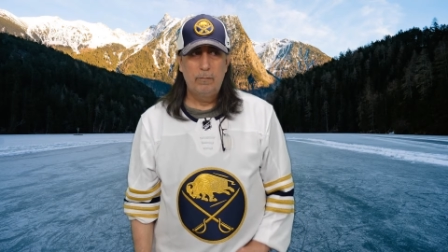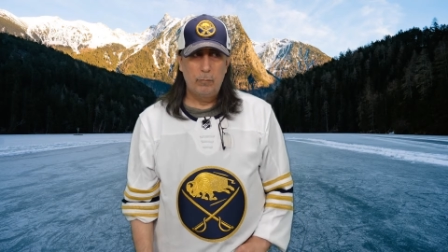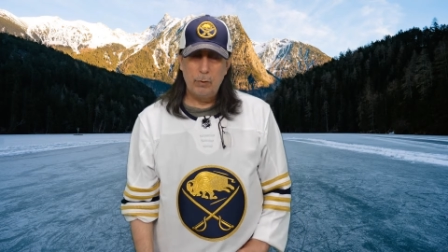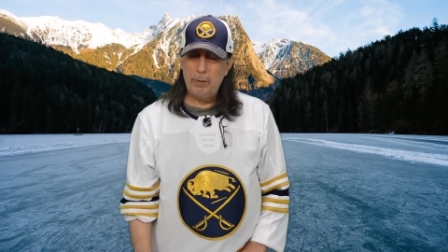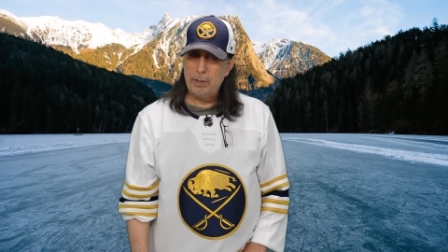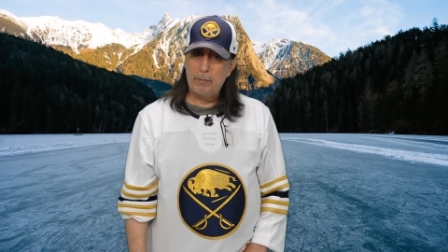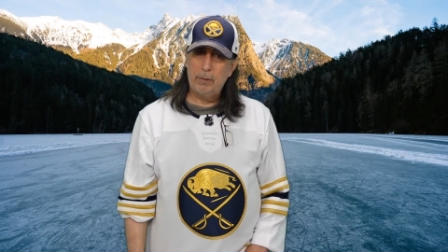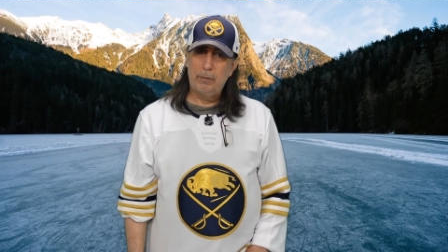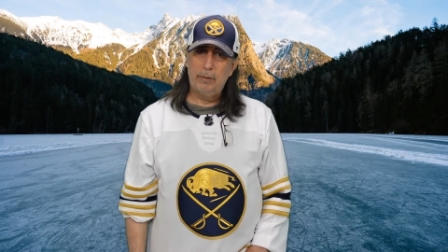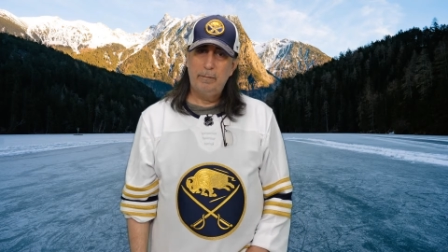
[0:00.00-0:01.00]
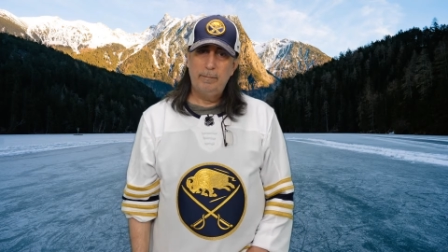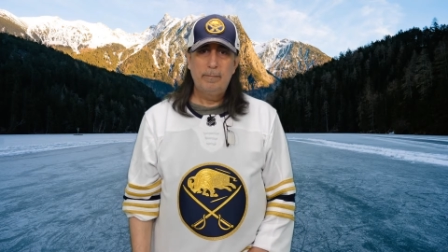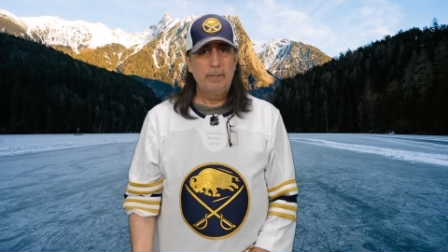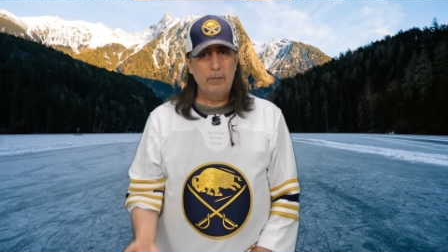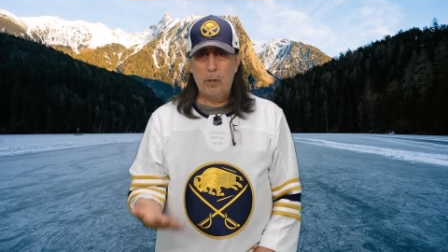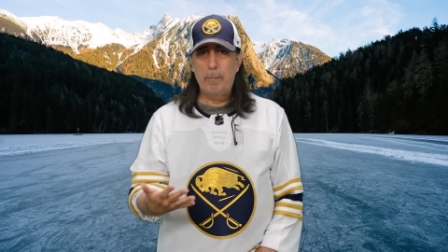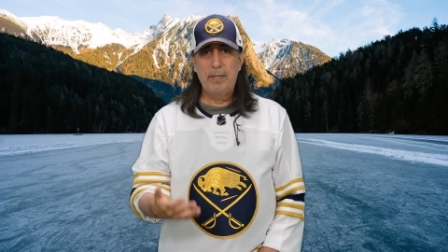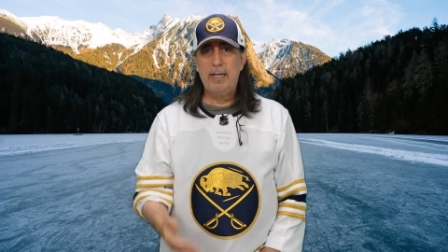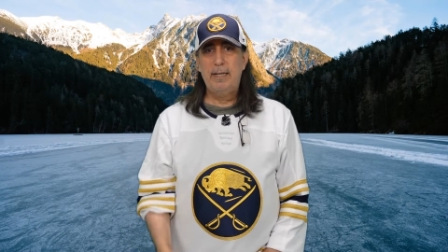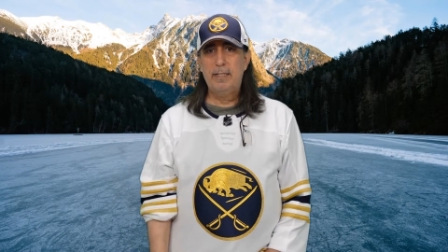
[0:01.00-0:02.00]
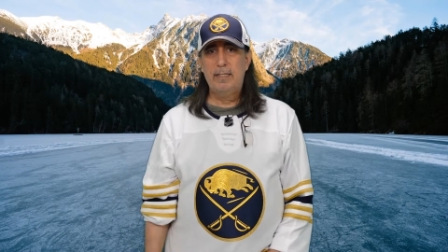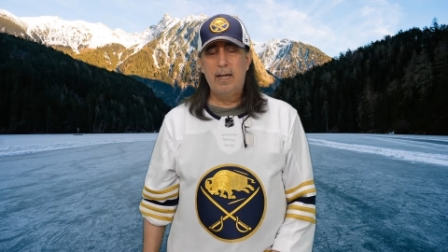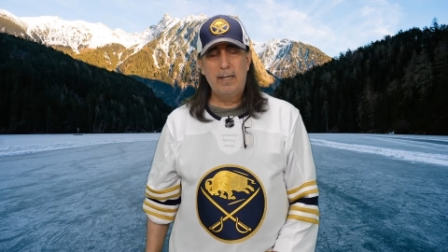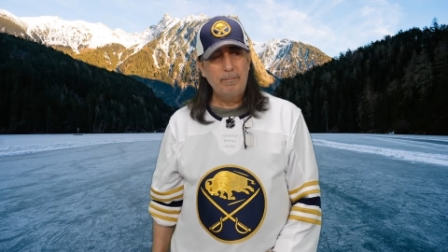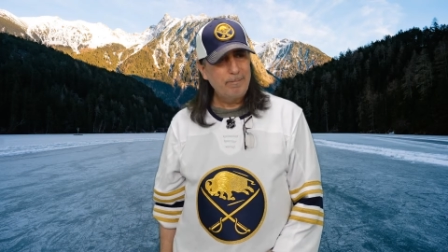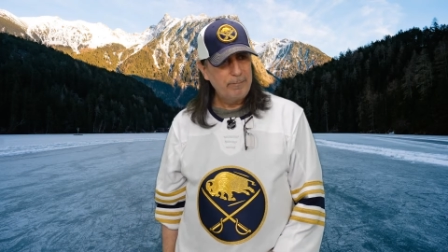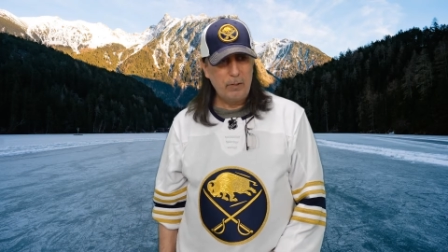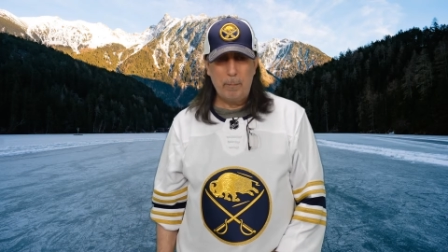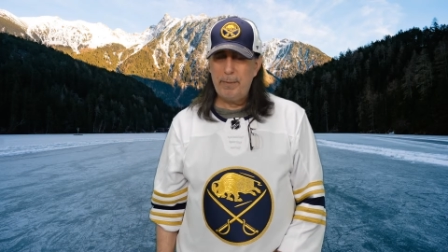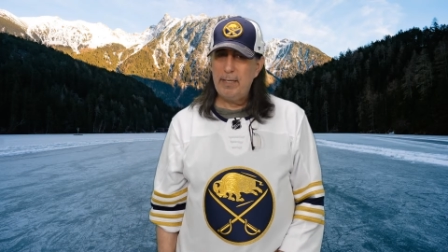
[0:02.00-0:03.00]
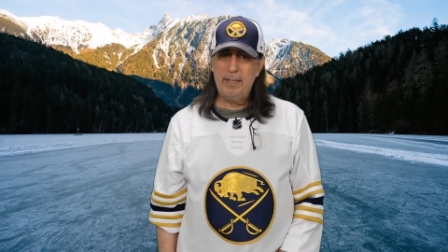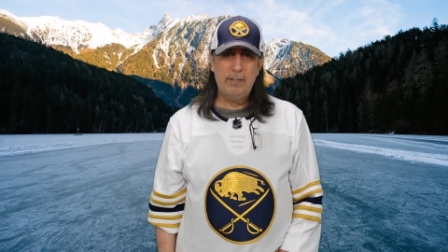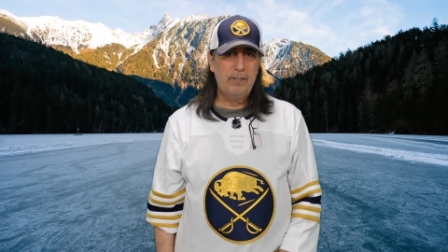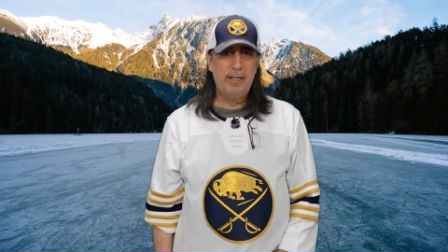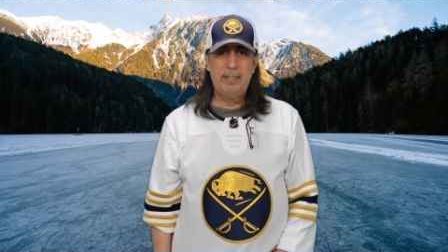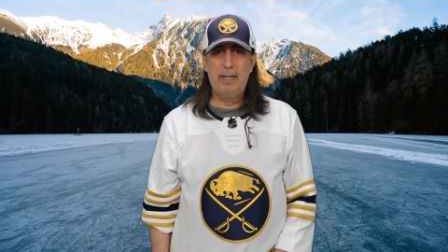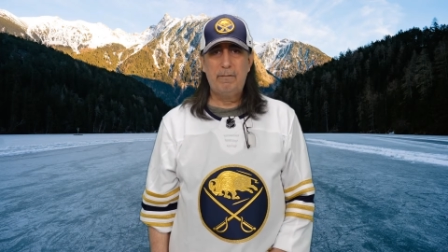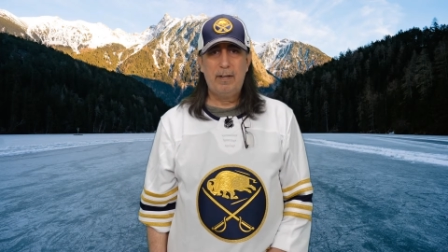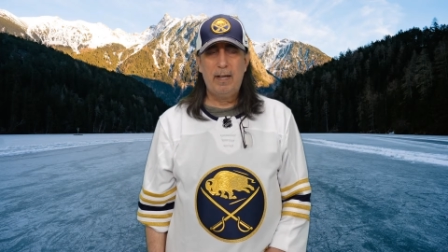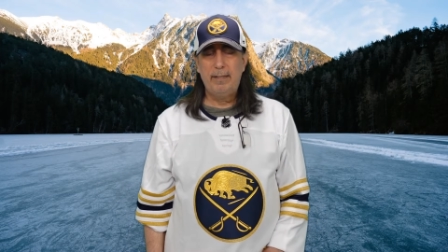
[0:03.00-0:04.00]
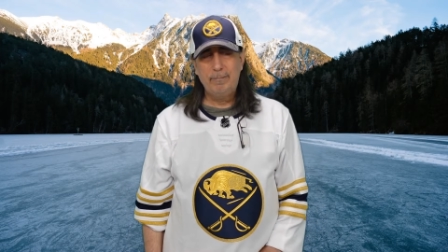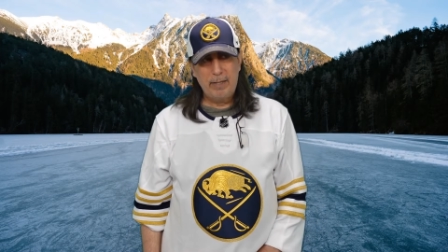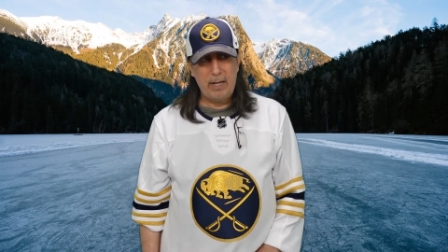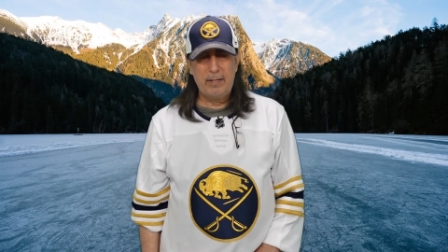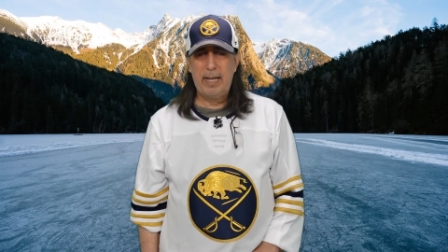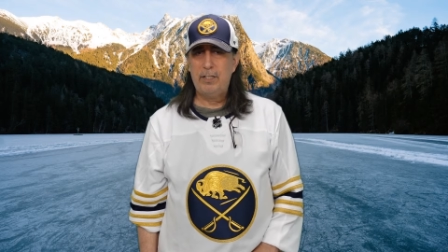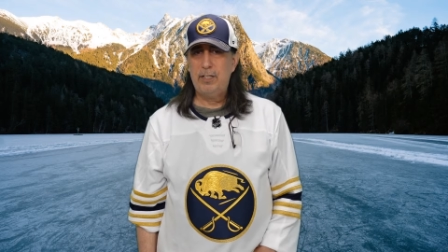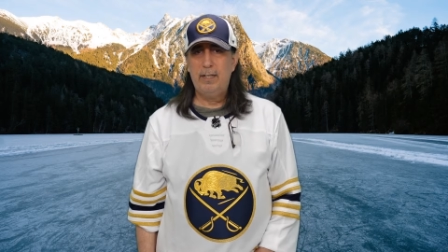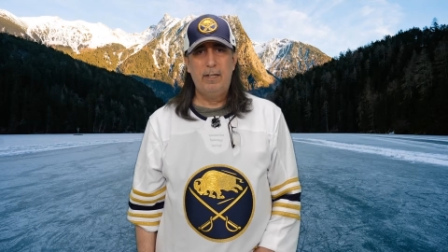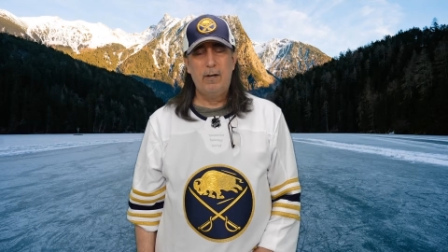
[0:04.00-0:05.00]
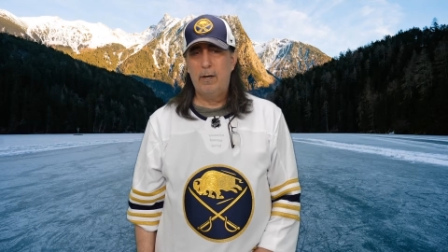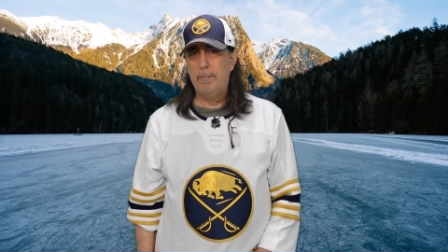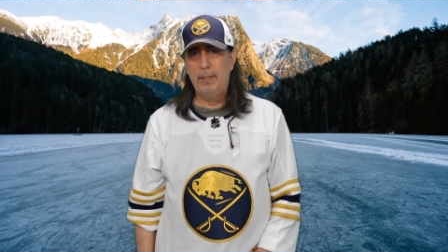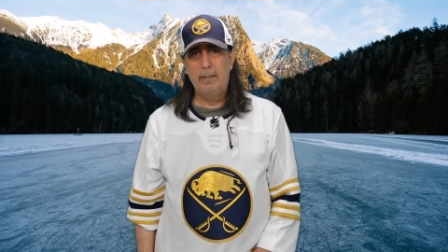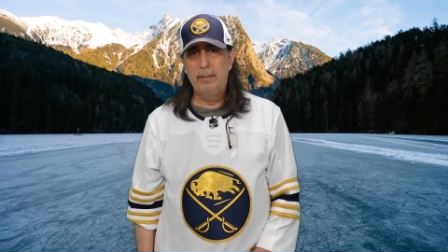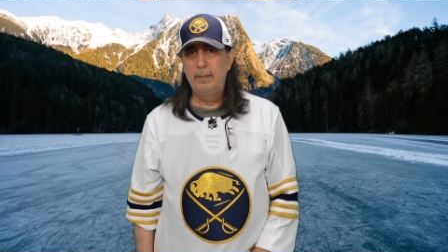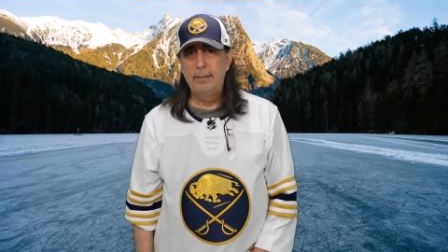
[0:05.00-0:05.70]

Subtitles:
Rude is rude. Don't pretend it's not. Don't be an internet tough guy. I'll catch it in a heartbeat.